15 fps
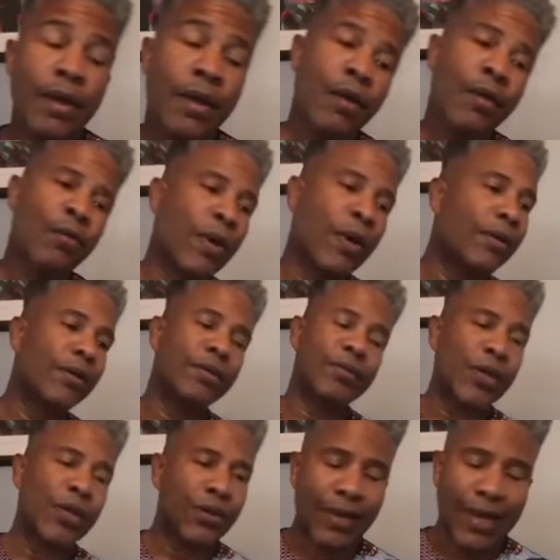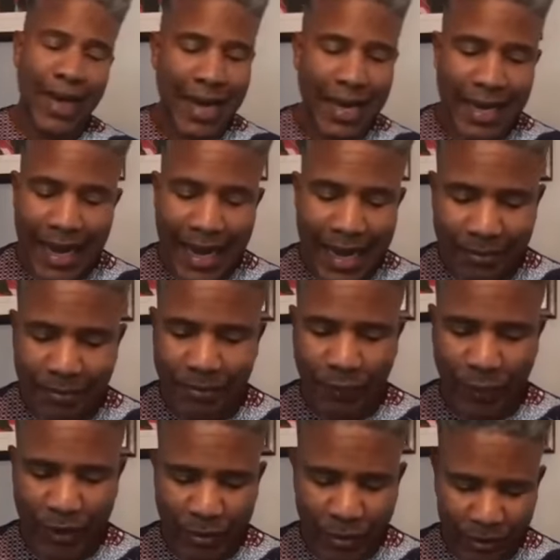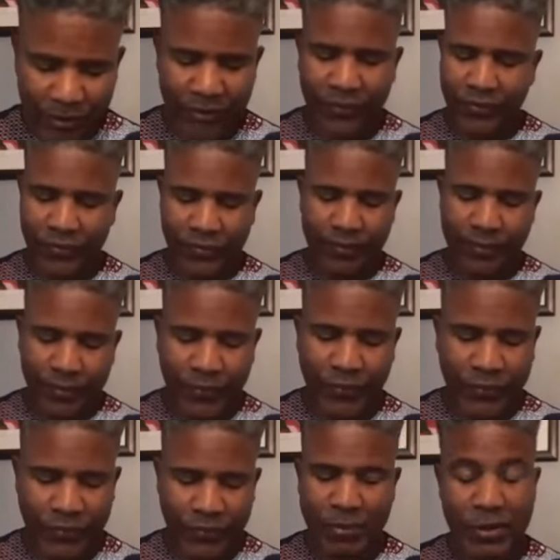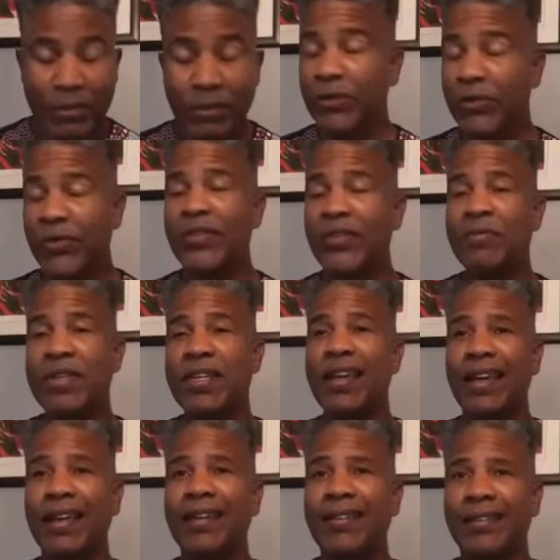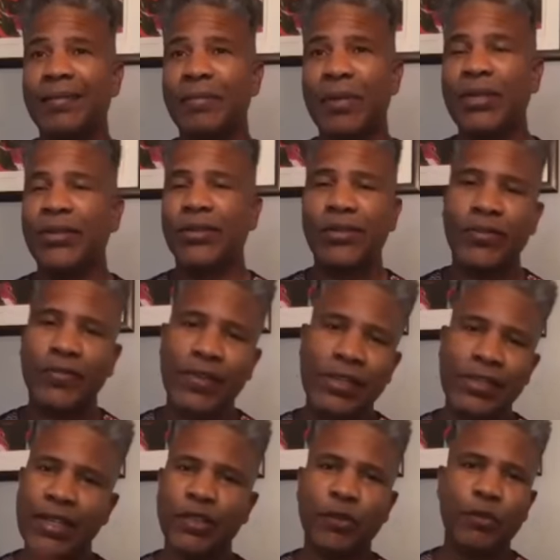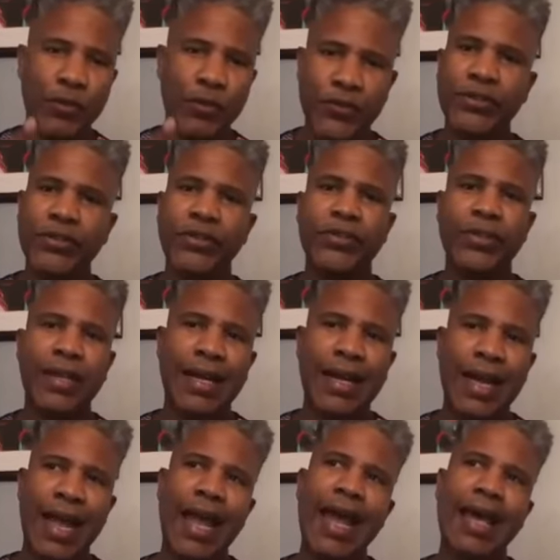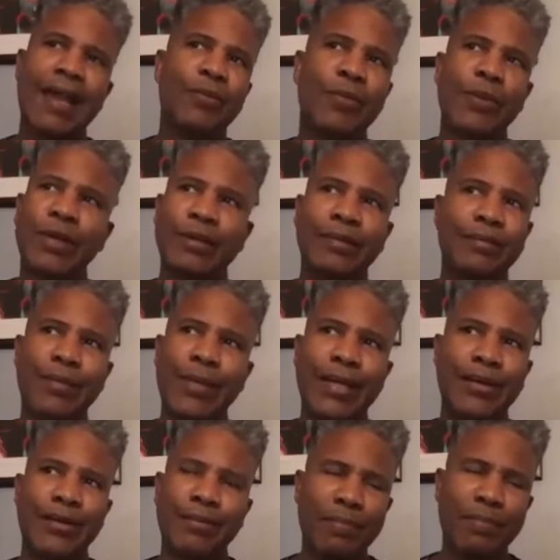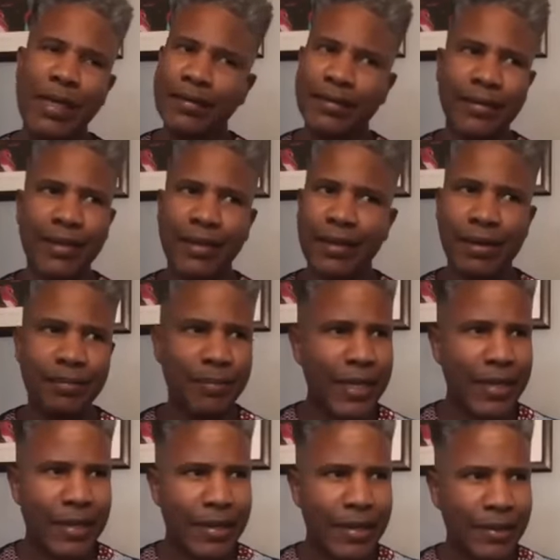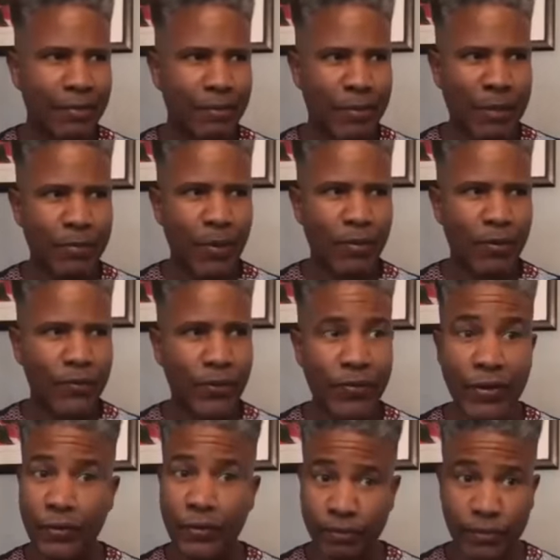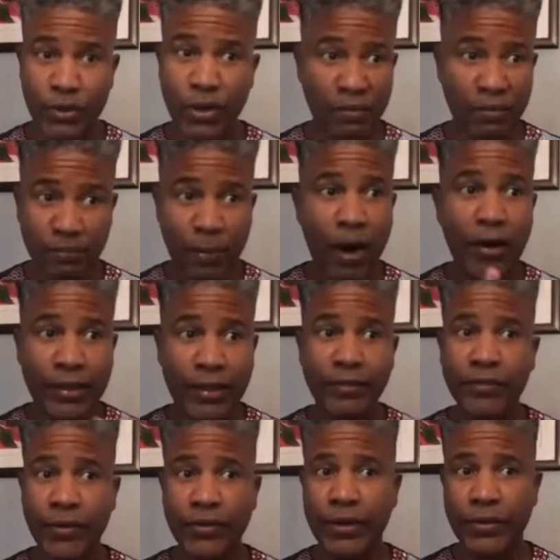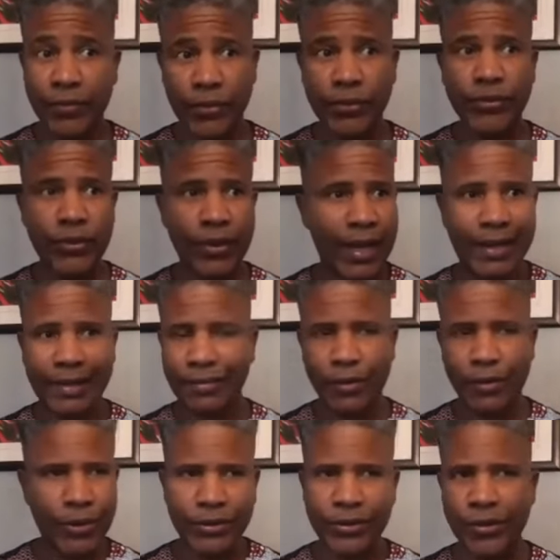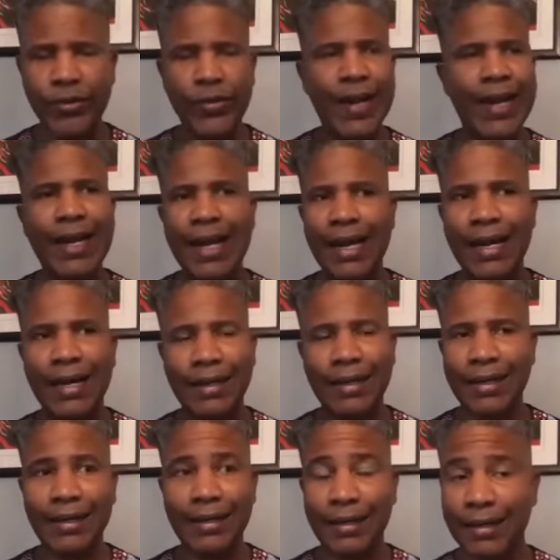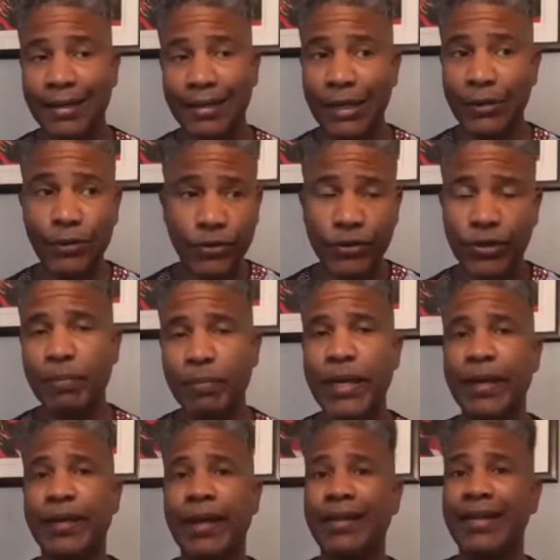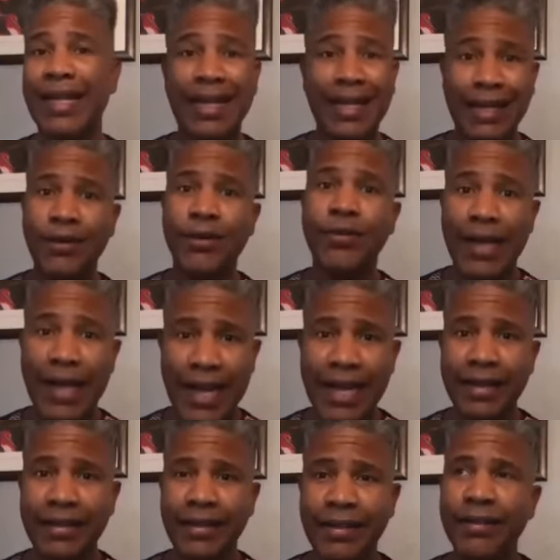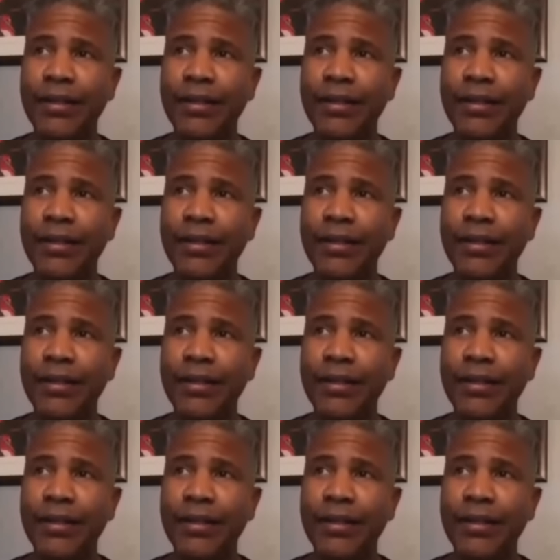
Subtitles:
Well, you know, I pretty much from the beginning, because of these experiences that I had with, you know, mixing up people from the, you know, parting from the roots, like Roberto Roena, Jesus Cepeda, then later on Eddie